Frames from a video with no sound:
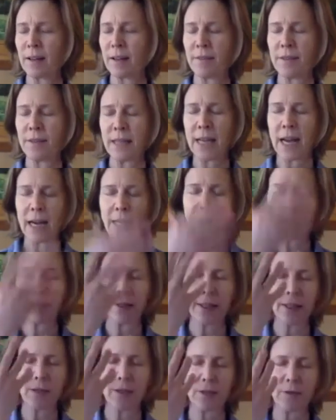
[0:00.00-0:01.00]
the
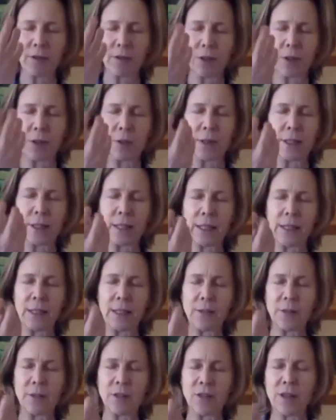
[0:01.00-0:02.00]
aqueous fluid
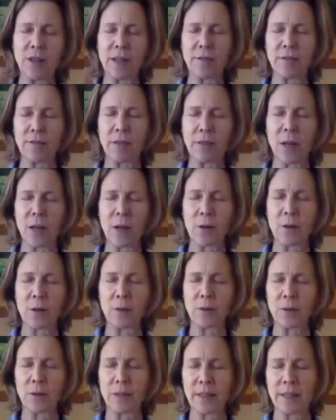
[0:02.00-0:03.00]
in which they
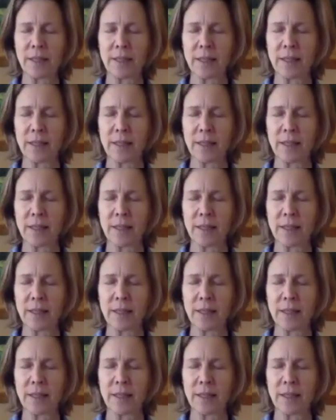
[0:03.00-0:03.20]
float,